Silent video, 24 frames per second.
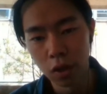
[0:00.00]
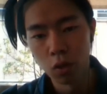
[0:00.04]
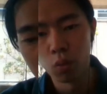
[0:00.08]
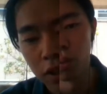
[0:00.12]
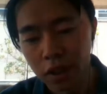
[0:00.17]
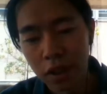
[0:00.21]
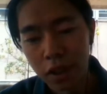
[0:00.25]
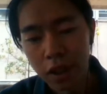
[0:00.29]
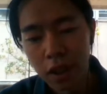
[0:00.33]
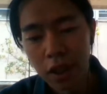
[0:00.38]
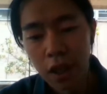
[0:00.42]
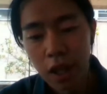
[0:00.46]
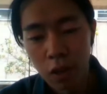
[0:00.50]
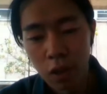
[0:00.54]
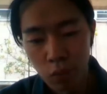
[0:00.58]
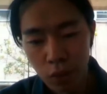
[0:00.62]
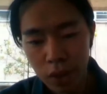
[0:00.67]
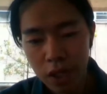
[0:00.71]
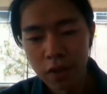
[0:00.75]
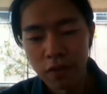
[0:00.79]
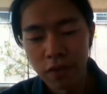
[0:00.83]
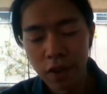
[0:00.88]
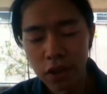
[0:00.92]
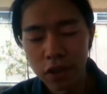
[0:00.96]

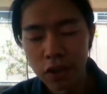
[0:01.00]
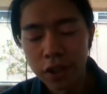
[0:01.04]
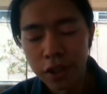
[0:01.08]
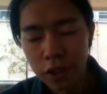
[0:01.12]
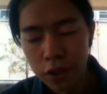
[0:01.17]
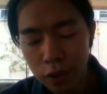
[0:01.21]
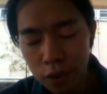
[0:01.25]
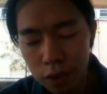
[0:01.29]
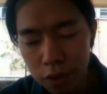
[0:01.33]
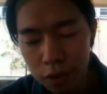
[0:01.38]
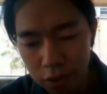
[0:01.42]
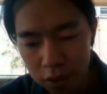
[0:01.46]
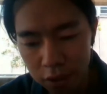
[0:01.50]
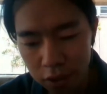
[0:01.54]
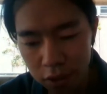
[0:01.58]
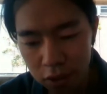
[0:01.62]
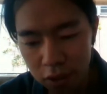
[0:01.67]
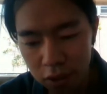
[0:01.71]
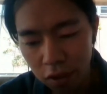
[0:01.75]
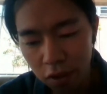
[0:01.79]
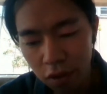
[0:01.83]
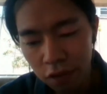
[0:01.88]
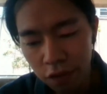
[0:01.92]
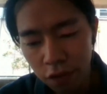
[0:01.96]
We eventually use
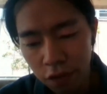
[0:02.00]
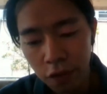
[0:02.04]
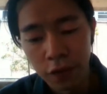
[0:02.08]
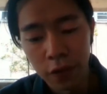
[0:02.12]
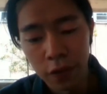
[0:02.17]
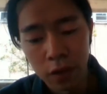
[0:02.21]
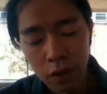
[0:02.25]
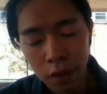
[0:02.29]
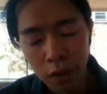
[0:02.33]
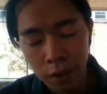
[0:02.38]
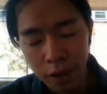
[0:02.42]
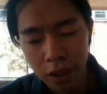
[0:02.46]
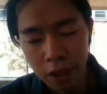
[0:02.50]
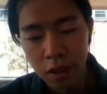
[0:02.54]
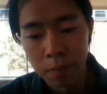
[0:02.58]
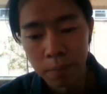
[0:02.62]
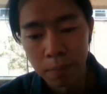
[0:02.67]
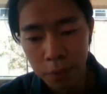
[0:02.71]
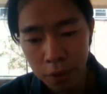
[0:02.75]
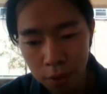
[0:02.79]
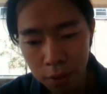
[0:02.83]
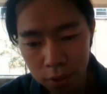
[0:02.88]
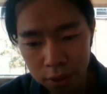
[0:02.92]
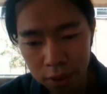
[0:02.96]
this for photonic
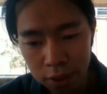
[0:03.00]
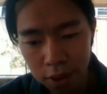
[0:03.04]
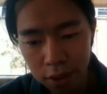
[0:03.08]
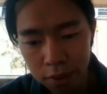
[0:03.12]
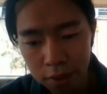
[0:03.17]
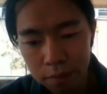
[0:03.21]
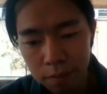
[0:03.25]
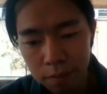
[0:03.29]
computing.